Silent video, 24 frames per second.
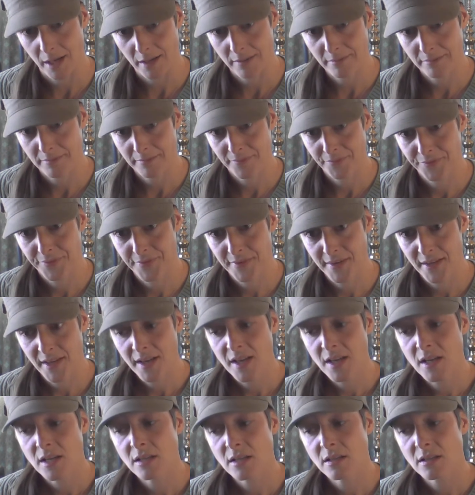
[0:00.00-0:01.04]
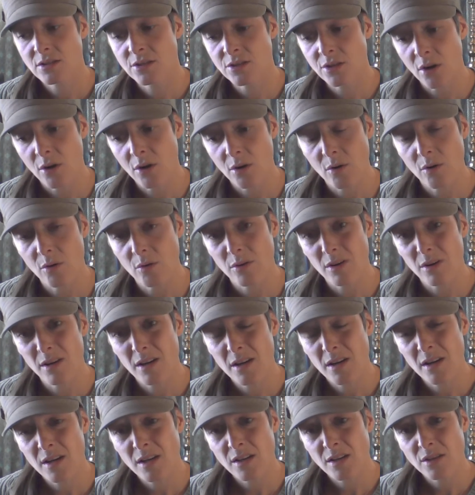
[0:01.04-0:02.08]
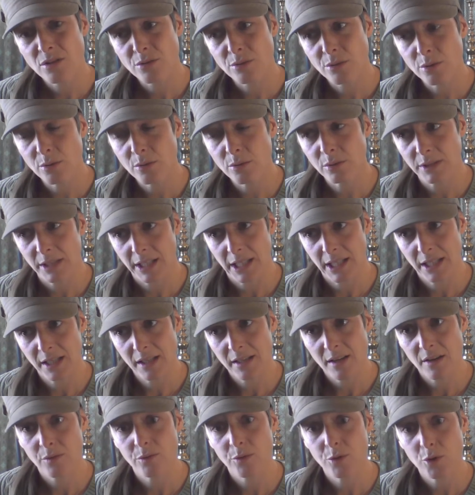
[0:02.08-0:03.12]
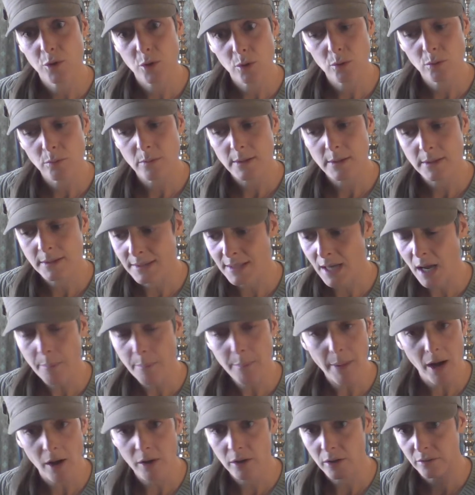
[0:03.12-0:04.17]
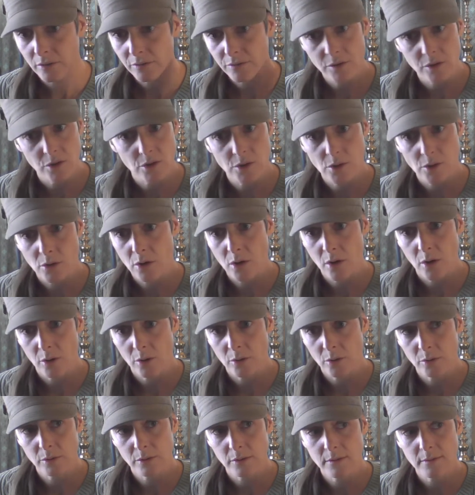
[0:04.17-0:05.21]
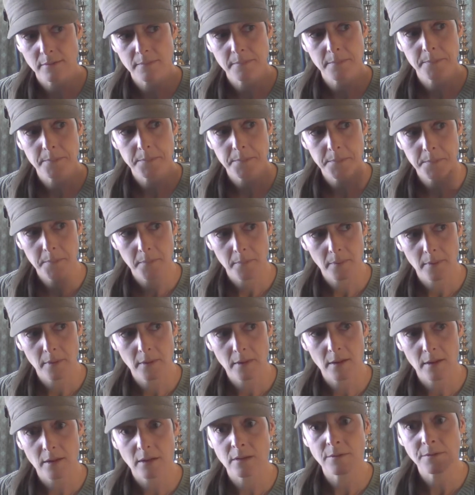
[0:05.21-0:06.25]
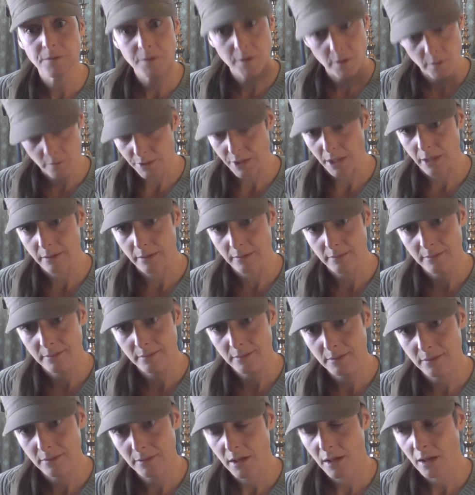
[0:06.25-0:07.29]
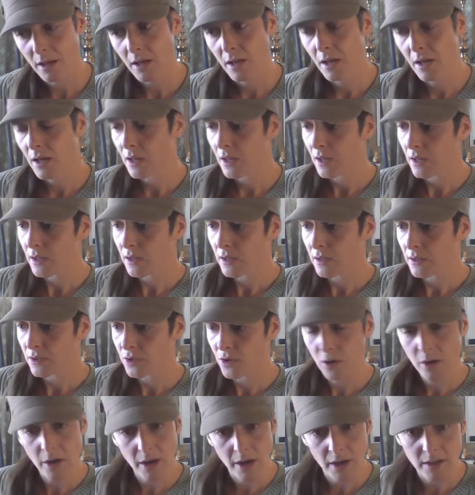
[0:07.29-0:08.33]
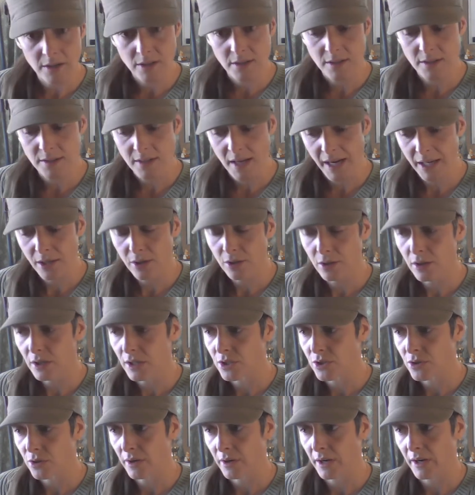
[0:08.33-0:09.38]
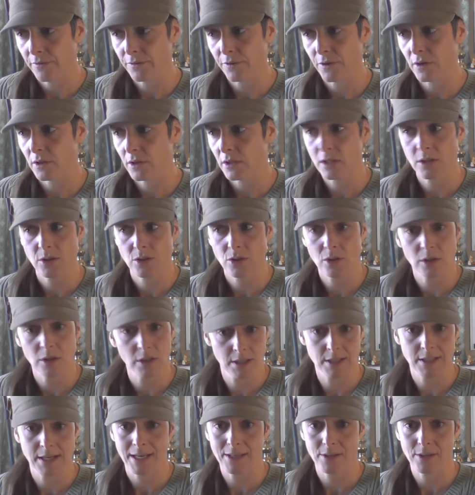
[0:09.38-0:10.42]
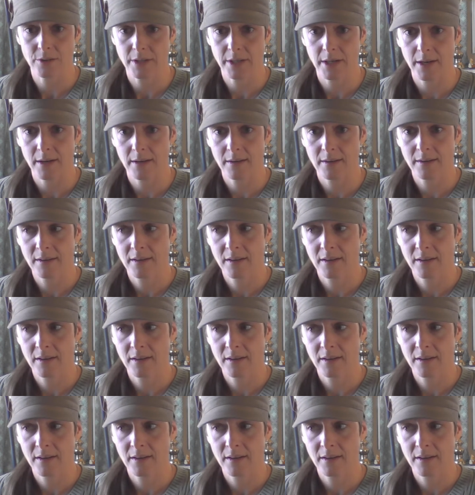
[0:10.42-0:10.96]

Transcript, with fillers: Okay. So truly, if you step out of your own confusion, your desire and your effort is good integrity.